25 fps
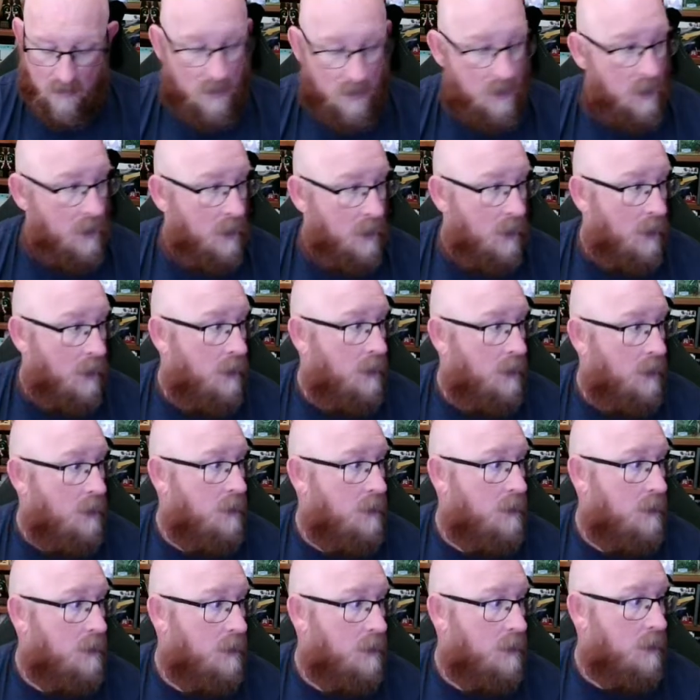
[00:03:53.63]

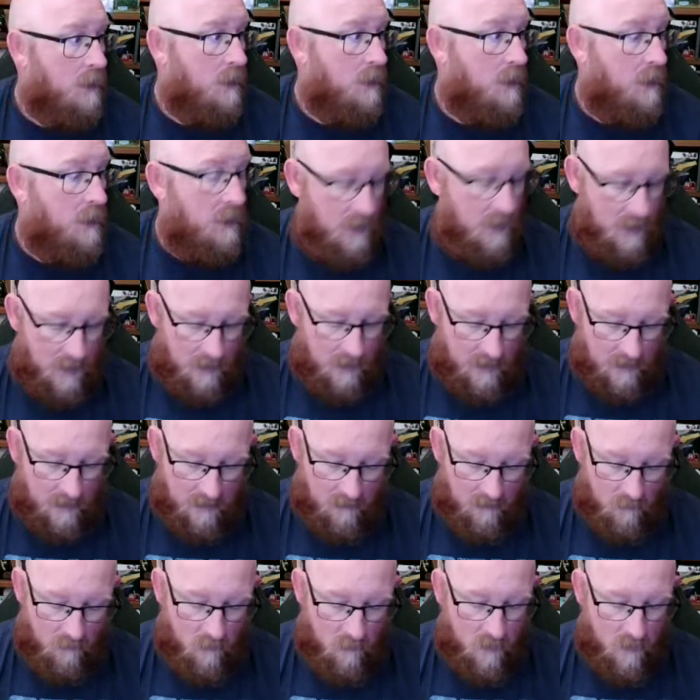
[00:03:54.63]
Okay, and
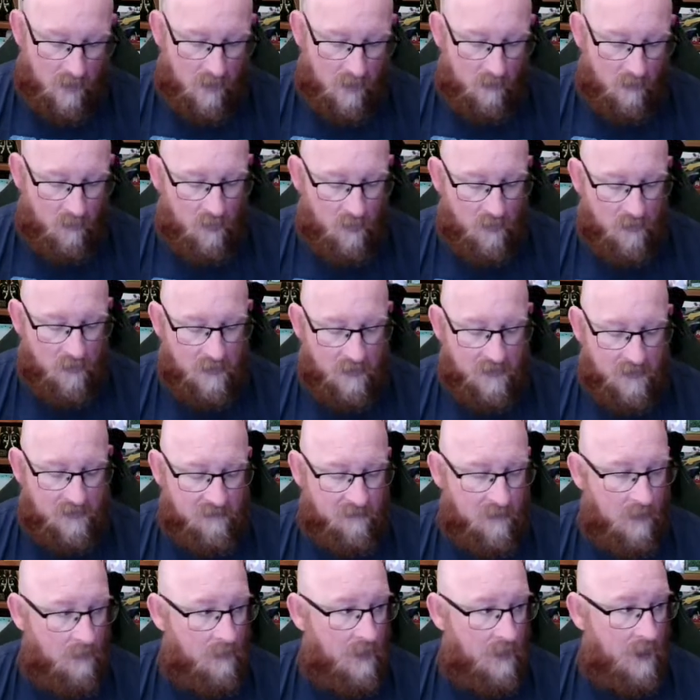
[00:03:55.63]
then we're going to pull this
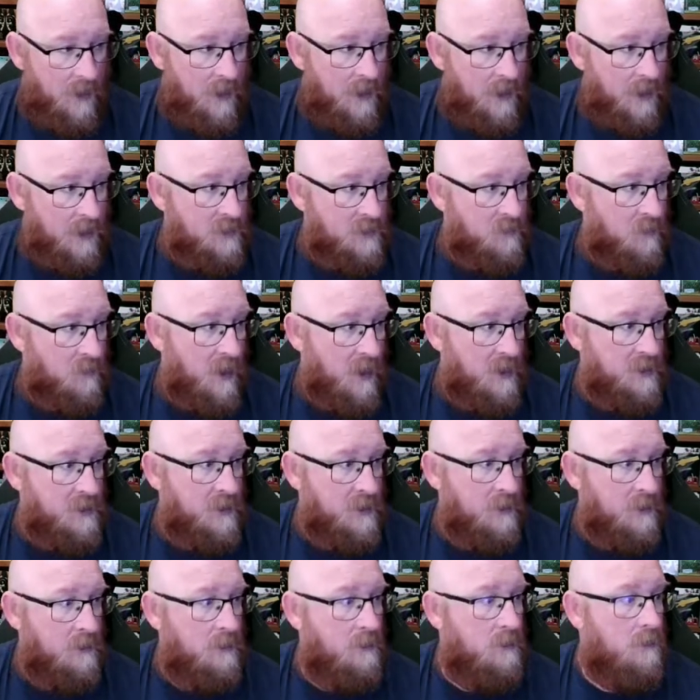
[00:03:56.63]
from an
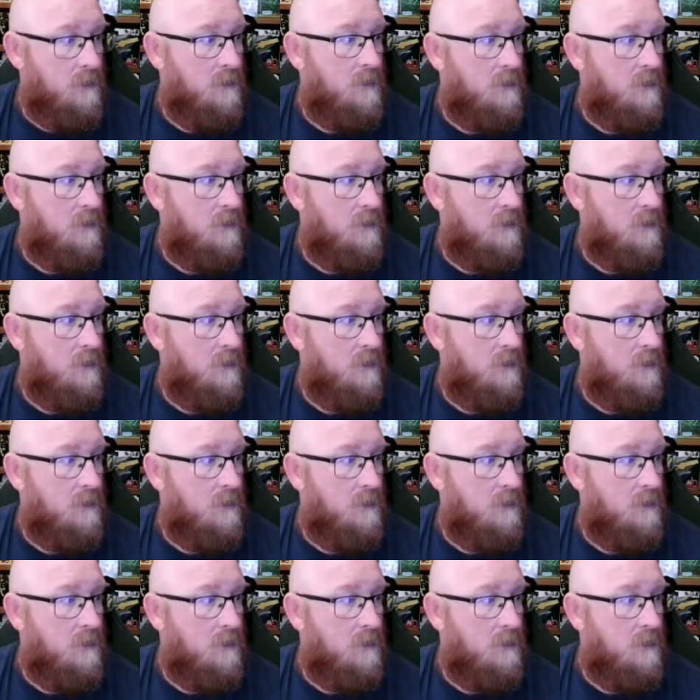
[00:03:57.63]
expression.